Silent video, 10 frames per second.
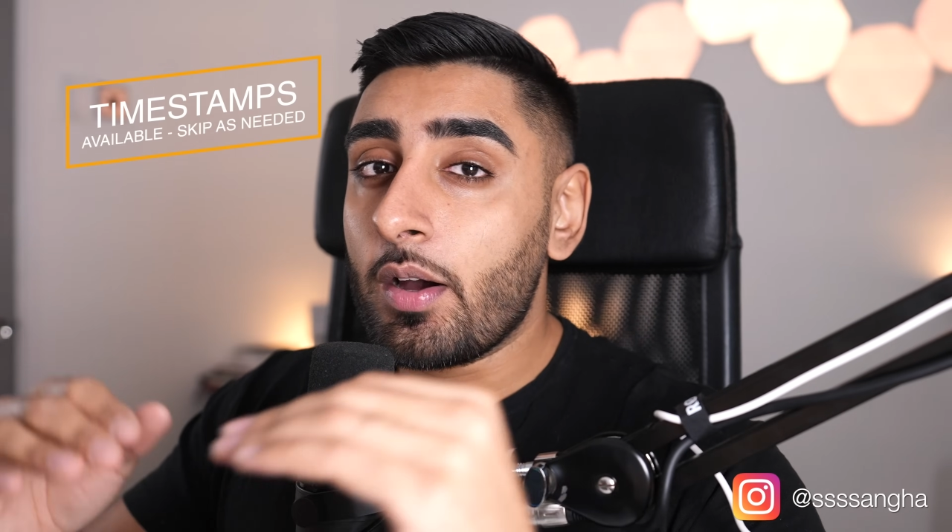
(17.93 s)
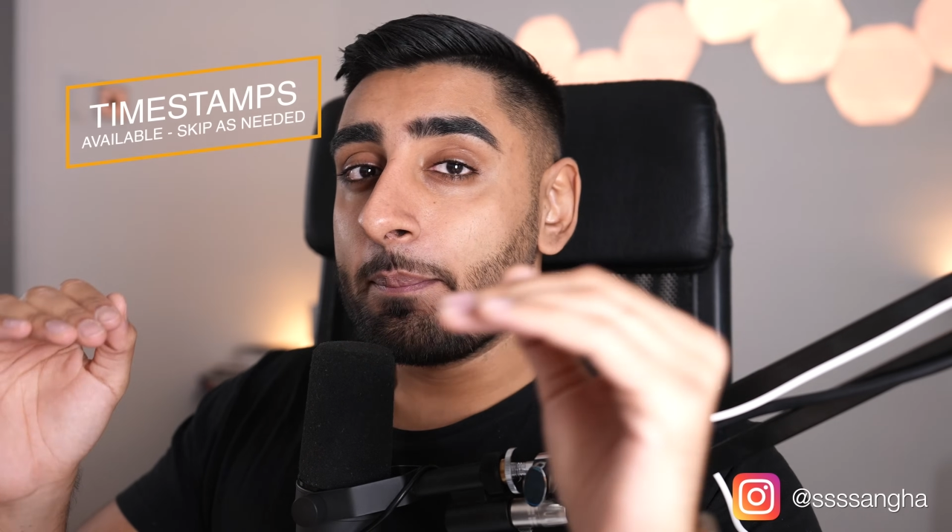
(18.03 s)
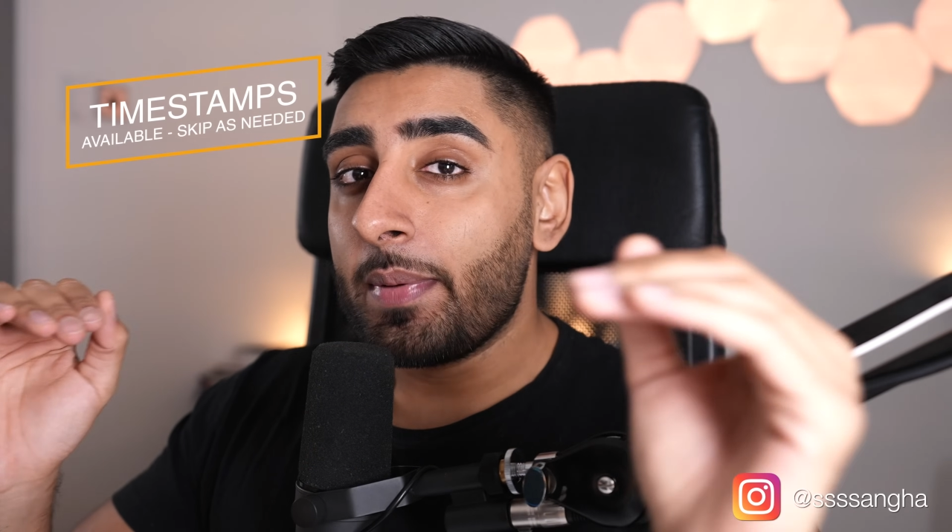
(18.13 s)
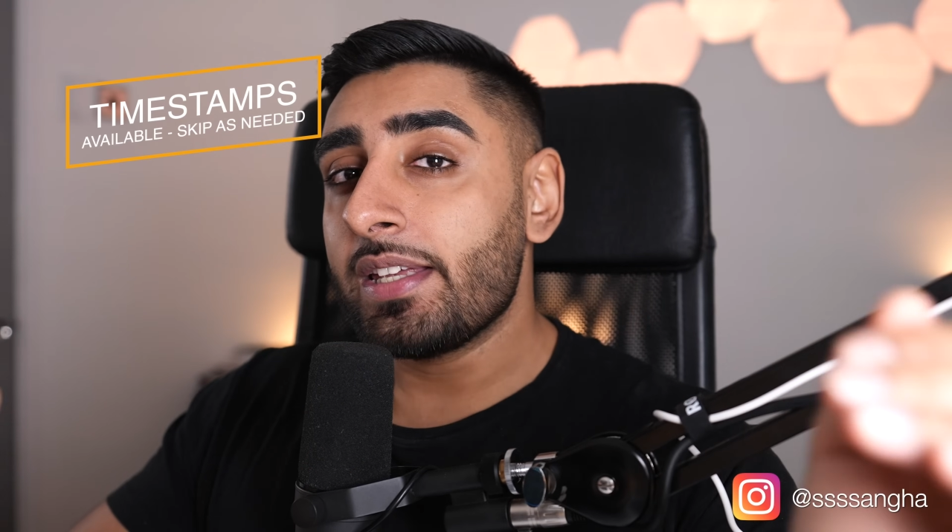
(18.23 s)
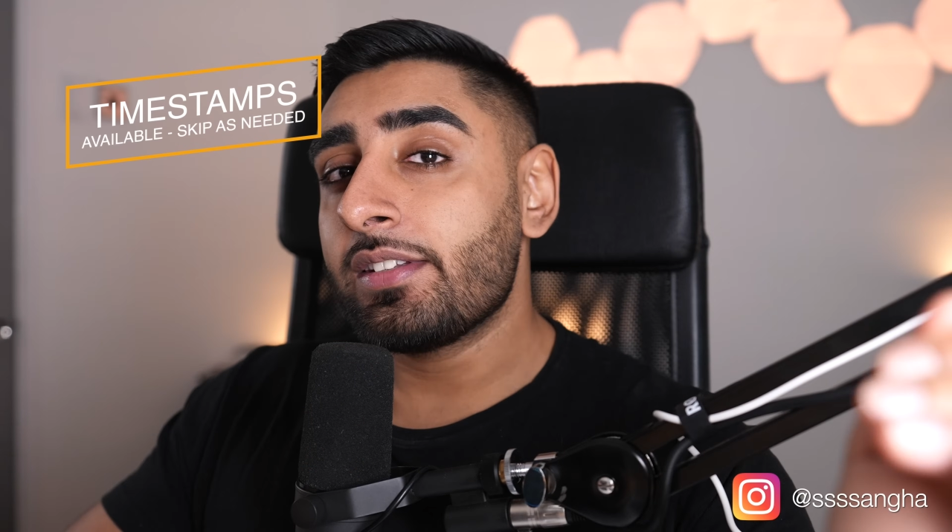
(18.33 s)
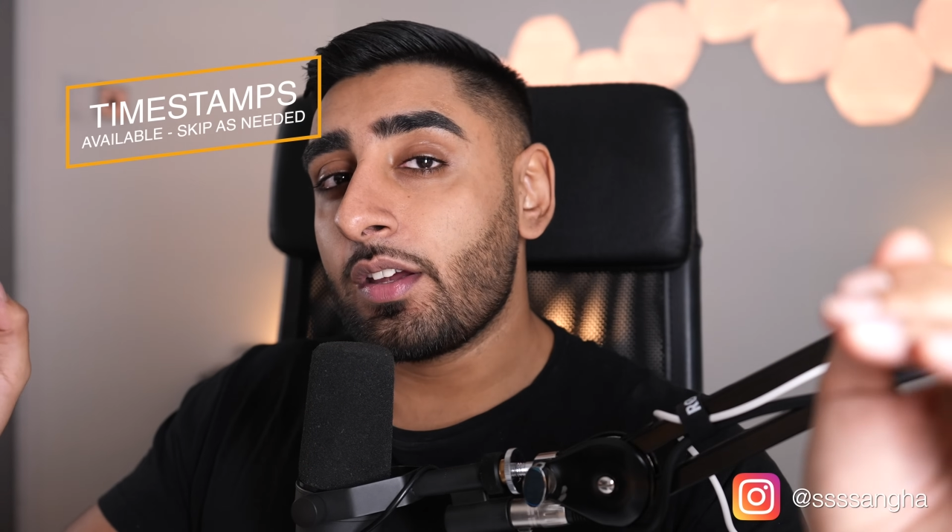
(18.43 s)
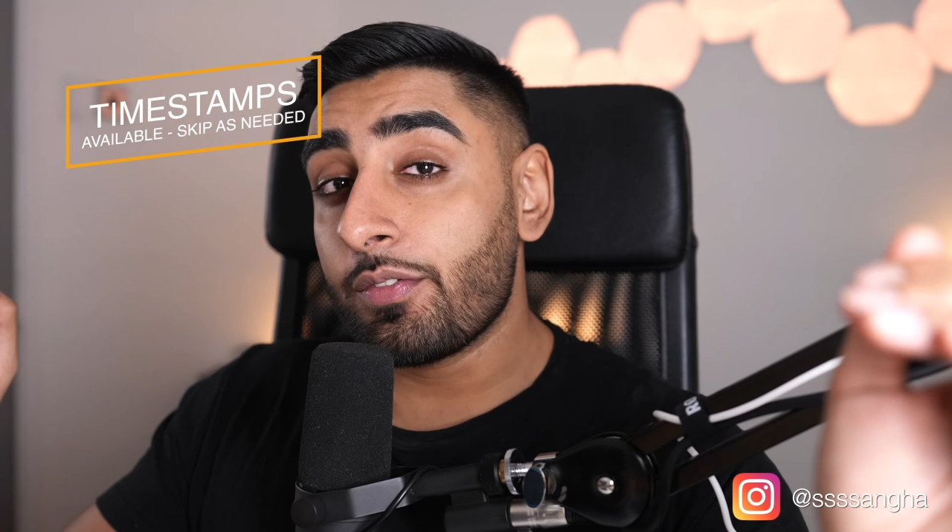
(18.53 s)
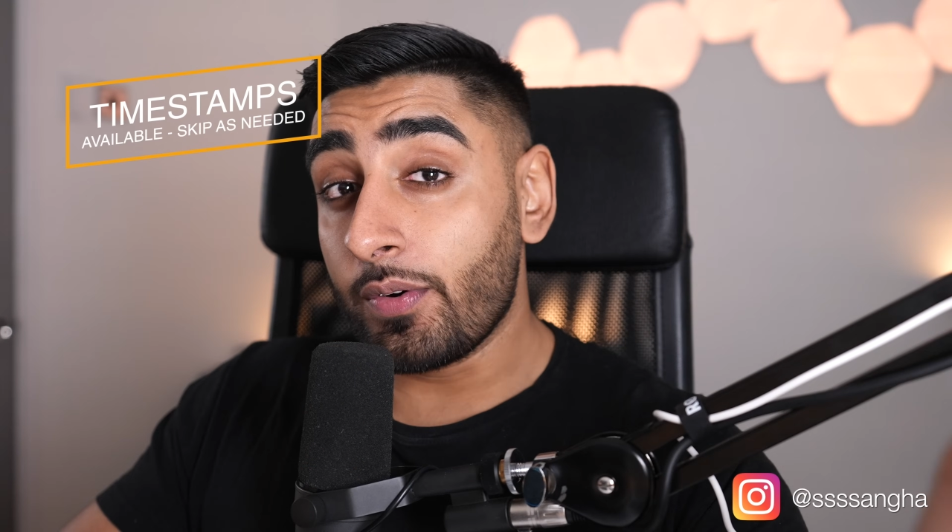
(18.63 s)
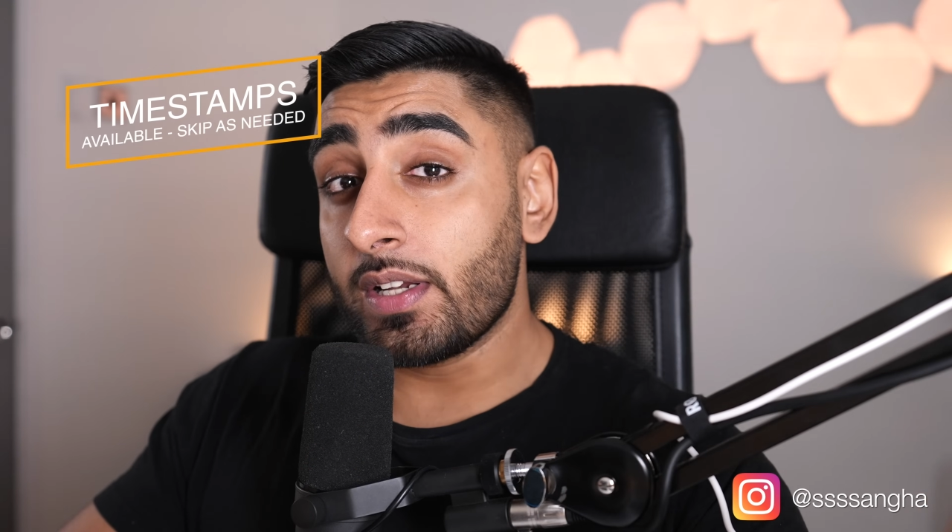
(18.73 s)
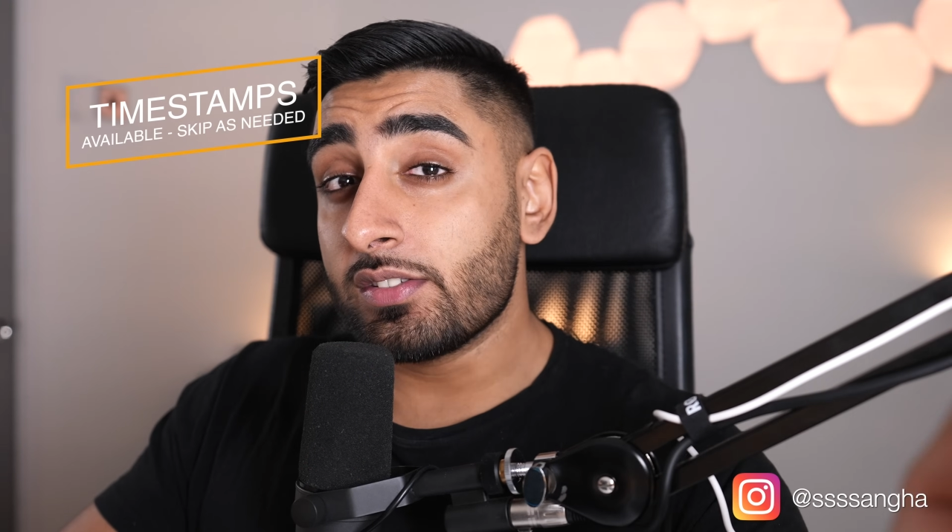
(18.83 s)
amazing
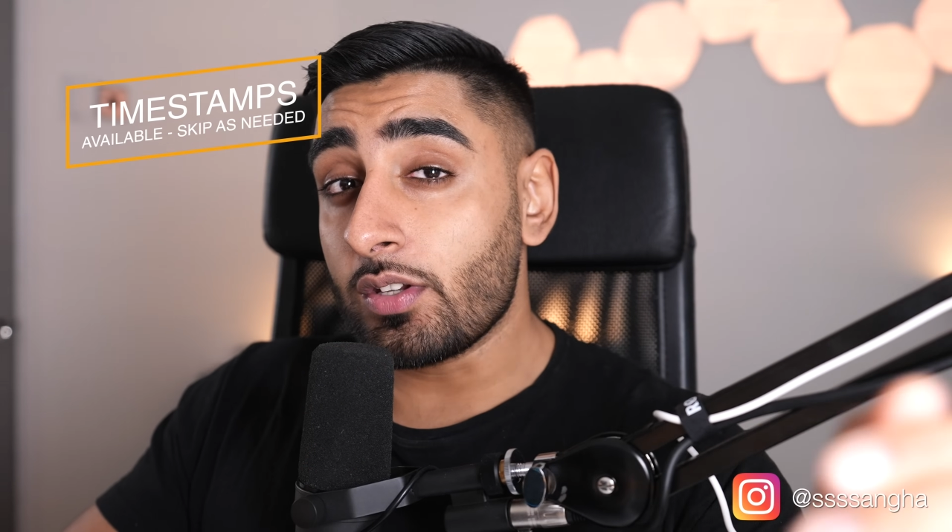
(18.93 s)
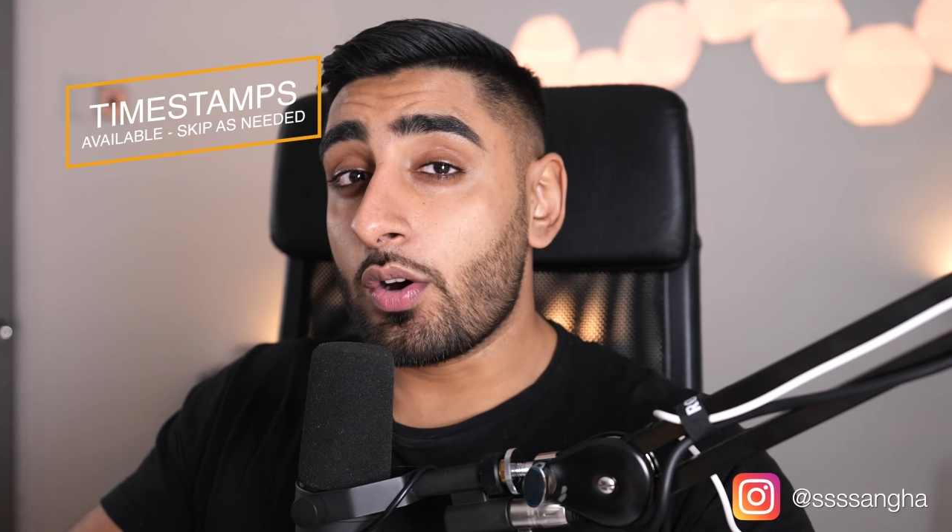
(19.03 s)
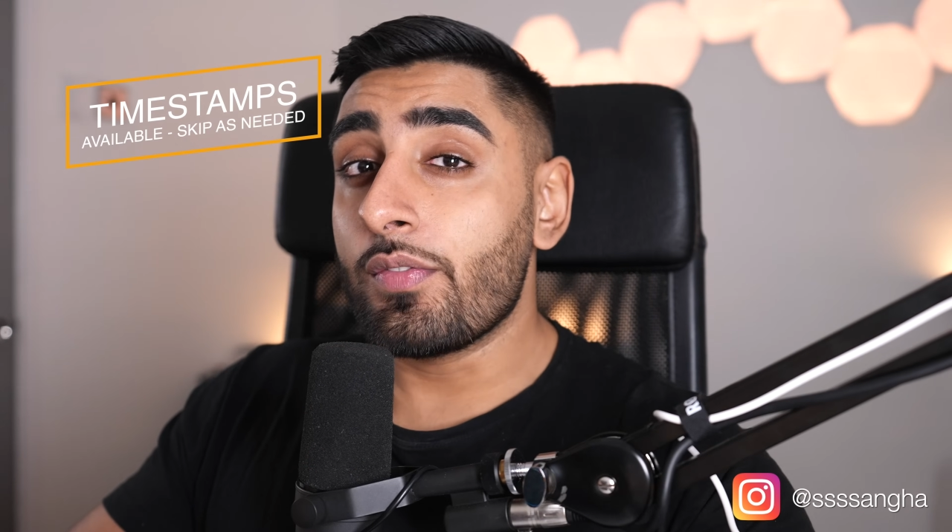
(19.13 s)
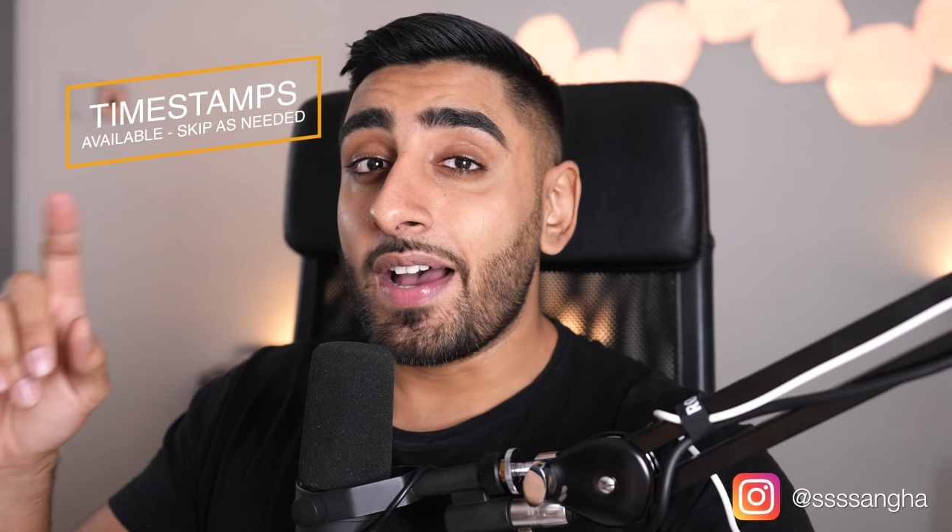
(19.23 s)
friends over